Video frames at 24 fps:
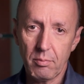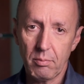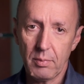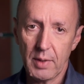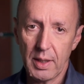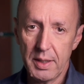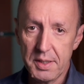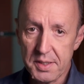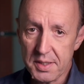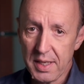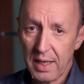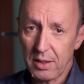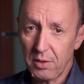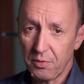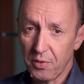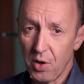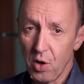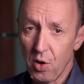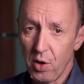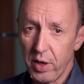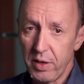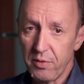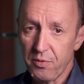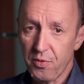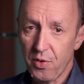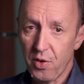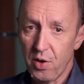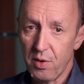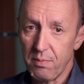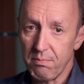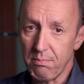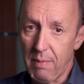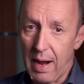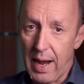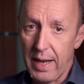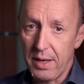instead of going from
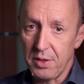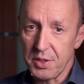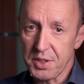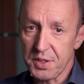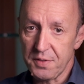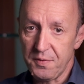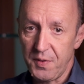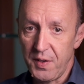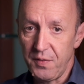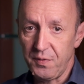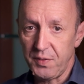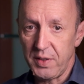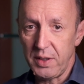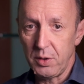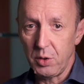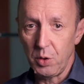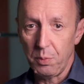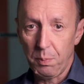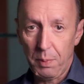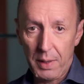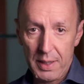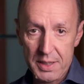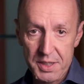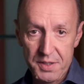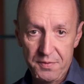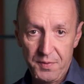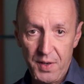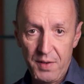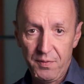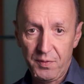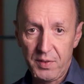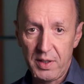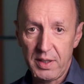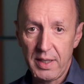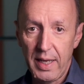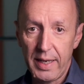-50 to
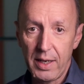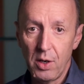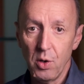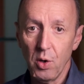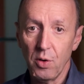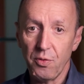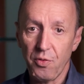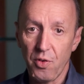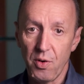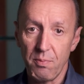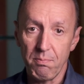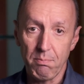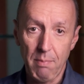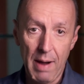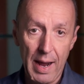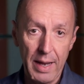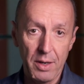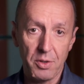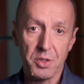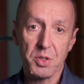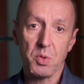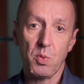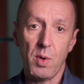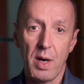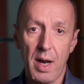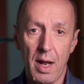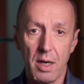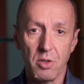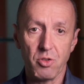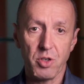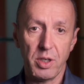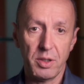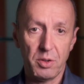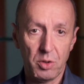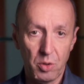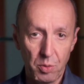+50, they go from
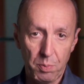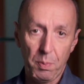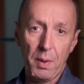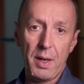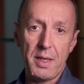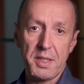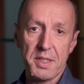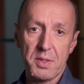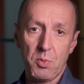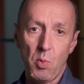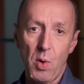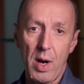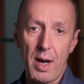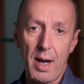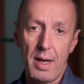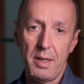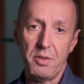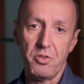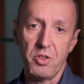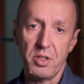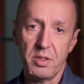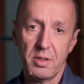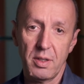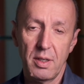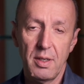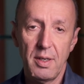-100 to +100.